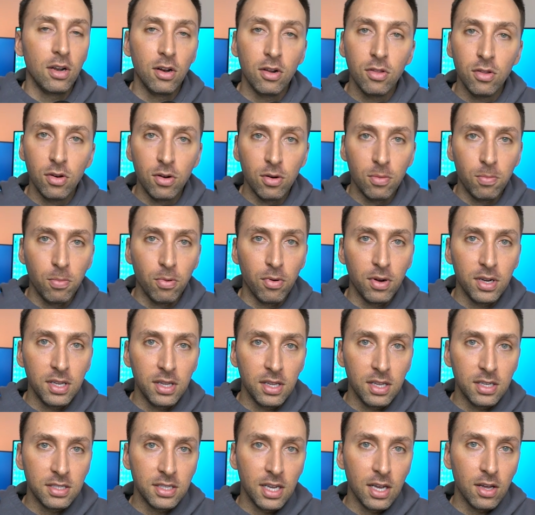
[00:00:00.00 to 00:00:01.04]
Another good
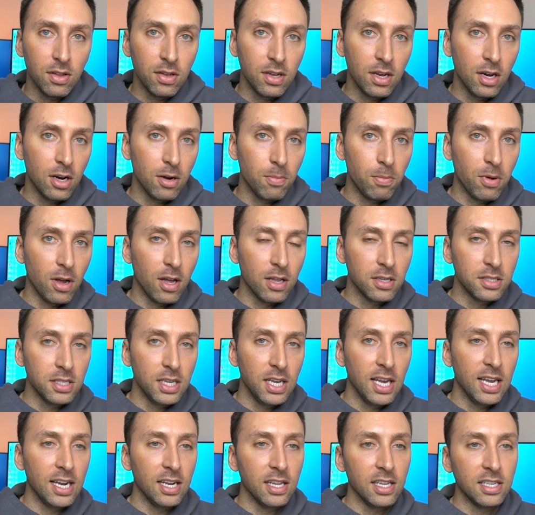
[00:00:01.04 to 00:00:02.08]
point this healthcare
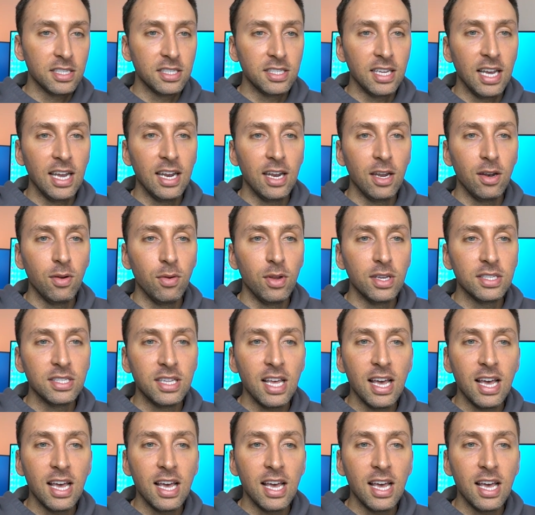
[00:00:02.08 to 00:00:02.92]
policy analyst stated is